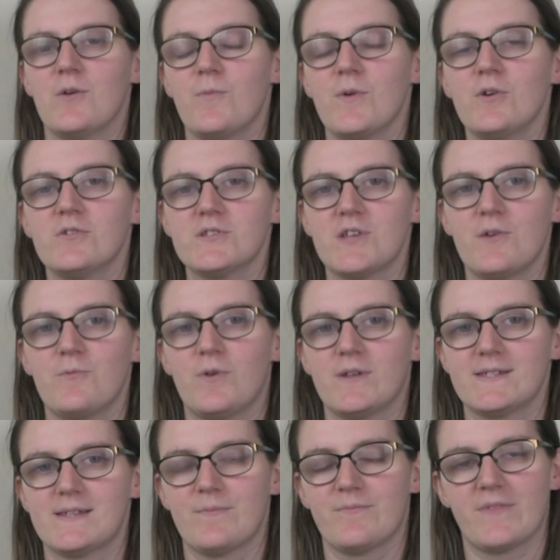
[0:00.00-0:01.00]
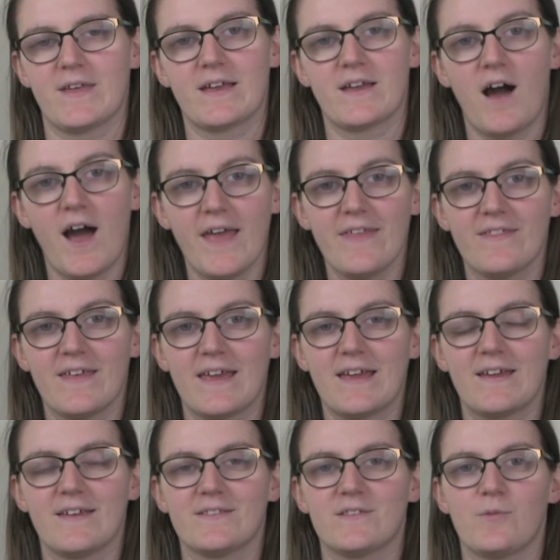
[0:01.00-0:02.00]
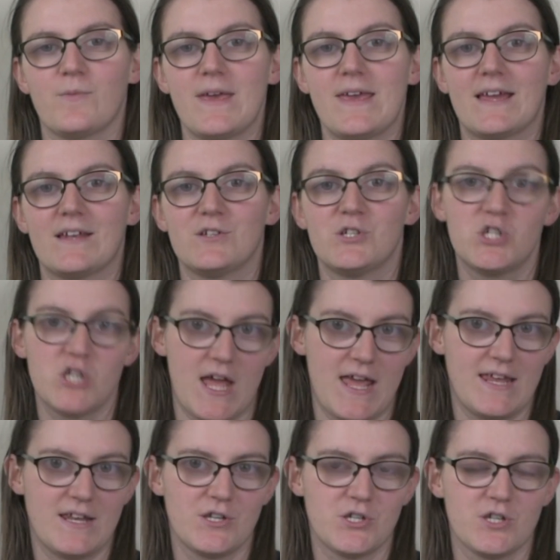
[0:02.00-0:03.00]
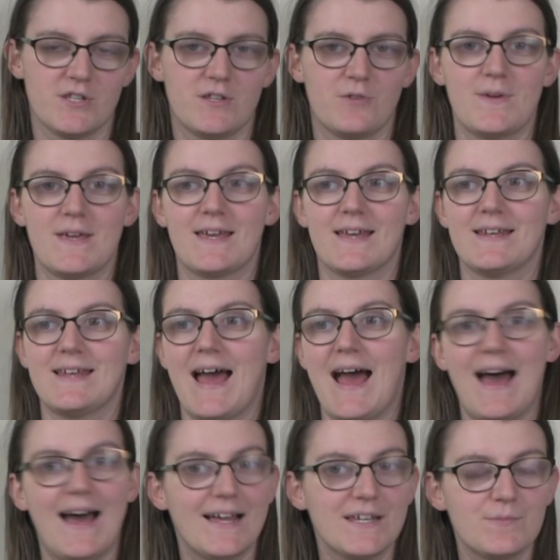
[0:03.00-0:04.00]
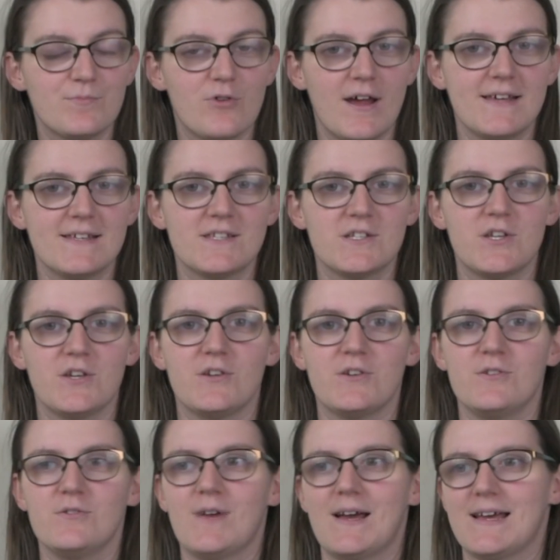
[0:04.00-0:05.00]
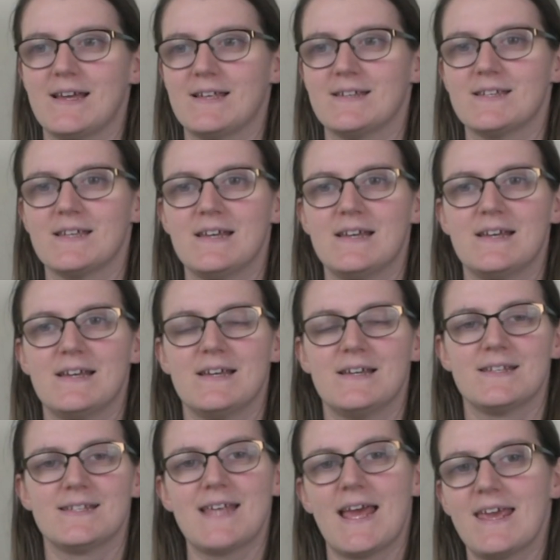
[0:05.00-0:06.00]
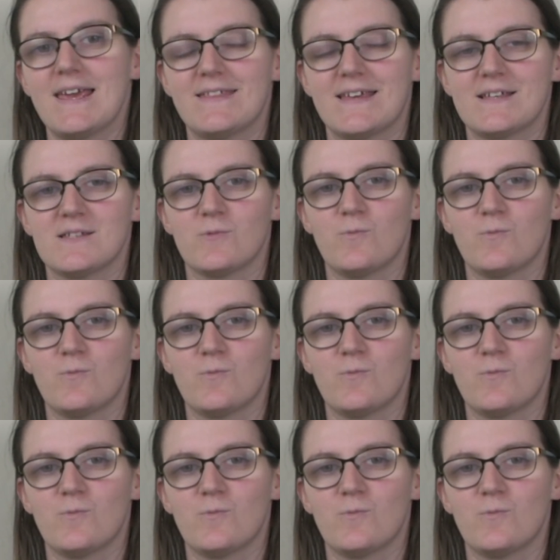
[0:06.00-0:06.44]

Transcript: We also want something, I think, that we can change, that we can add prayers to and take things